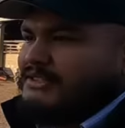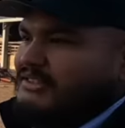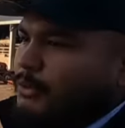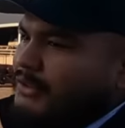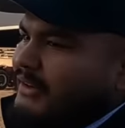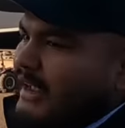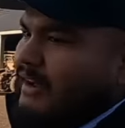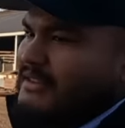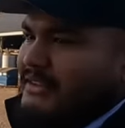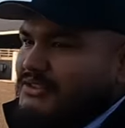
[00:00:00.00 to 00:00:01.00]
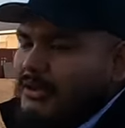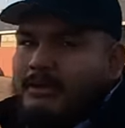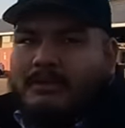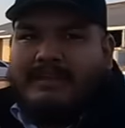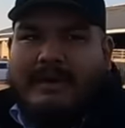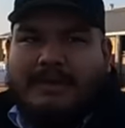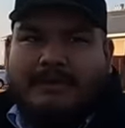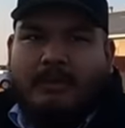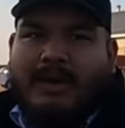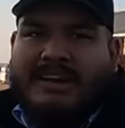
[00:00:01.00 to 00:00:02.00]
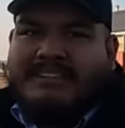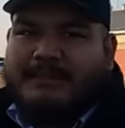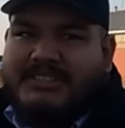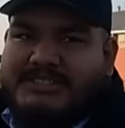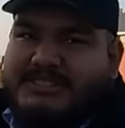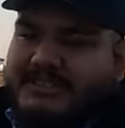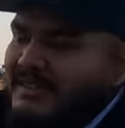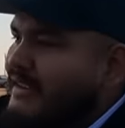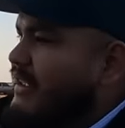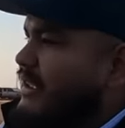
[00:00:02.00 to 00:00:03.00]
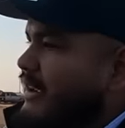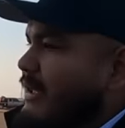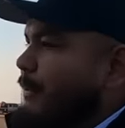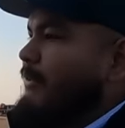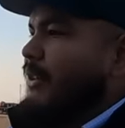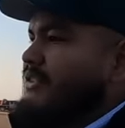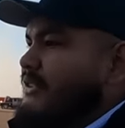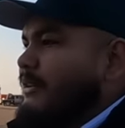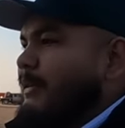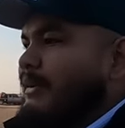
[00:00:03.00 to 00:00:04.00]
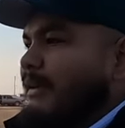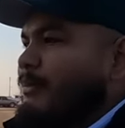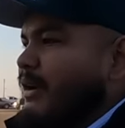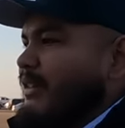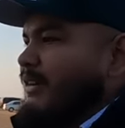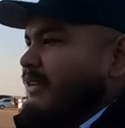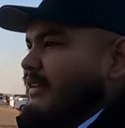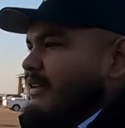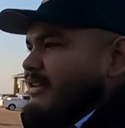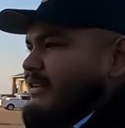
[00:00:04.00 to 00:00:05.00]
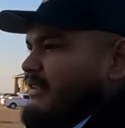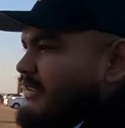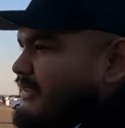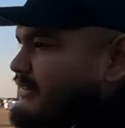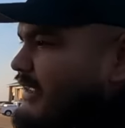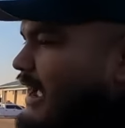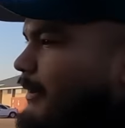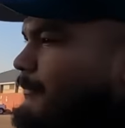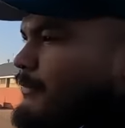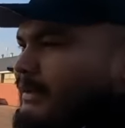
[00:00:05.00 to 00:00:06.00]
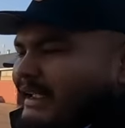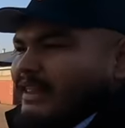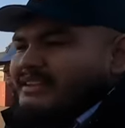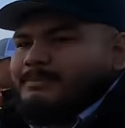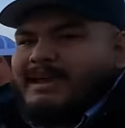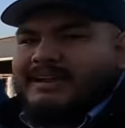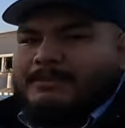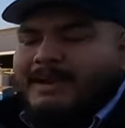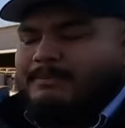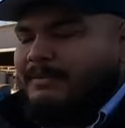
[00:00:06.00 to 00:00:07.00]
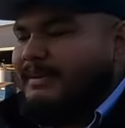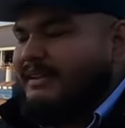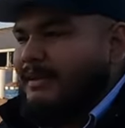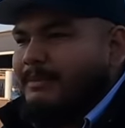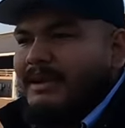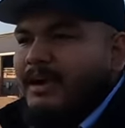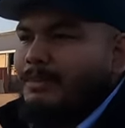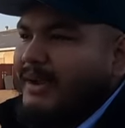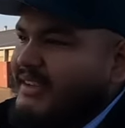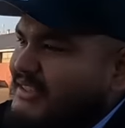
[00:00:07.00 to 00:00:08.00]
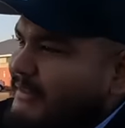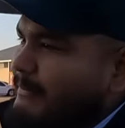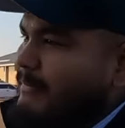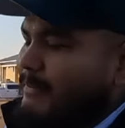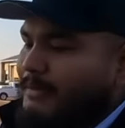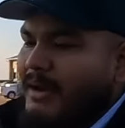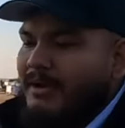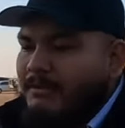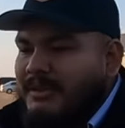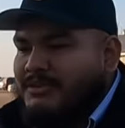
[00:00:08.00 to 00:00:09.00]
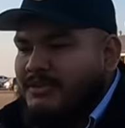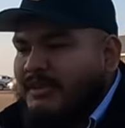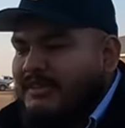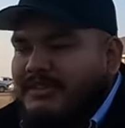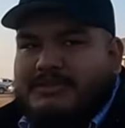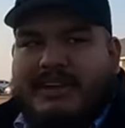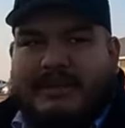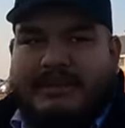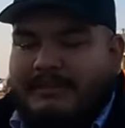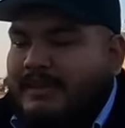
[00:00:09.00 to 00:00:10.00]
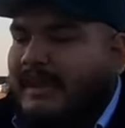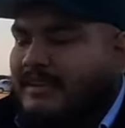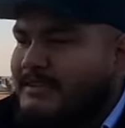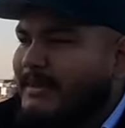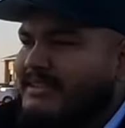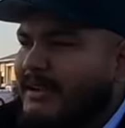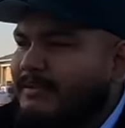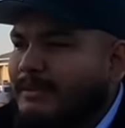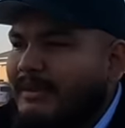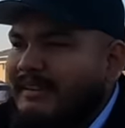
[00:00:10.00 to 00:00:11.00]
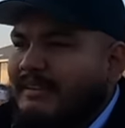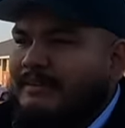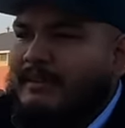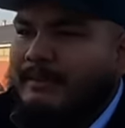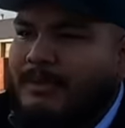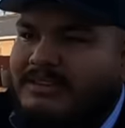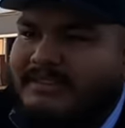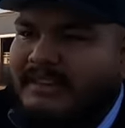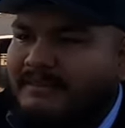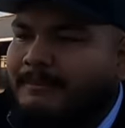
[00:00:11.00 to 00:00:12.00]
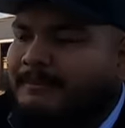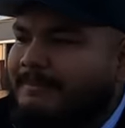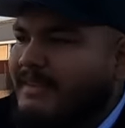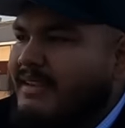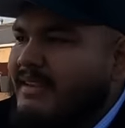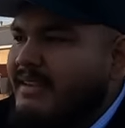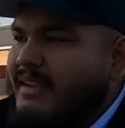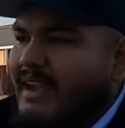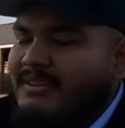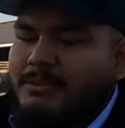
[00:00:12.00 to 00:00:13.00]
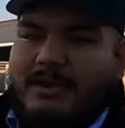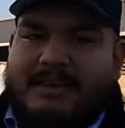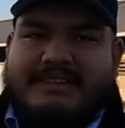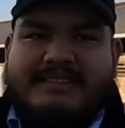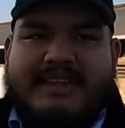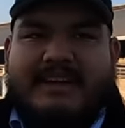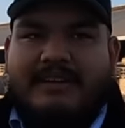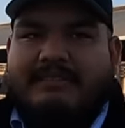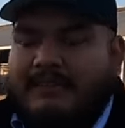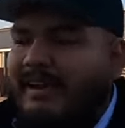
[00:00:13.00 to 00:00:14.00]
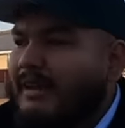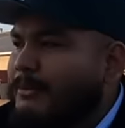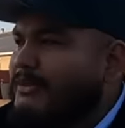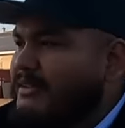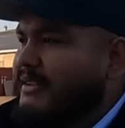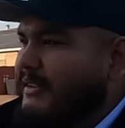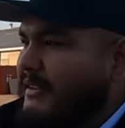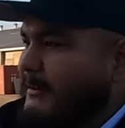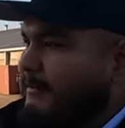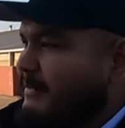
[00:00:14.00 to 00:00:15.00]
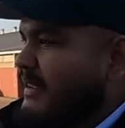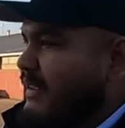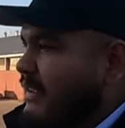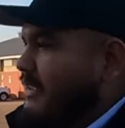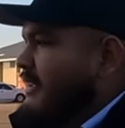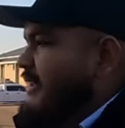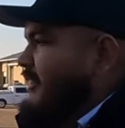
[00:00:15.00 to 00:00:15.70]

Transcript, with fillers: Just older cows that struggle, that way they don't walk as much. Okay. Keep them close to the milking parlor. Yeah, we get lots of bagged rep for being a big operation, but we truly do try to give the cows the best comfort we can wants to give them, as well as take care of our animals. Absolutely.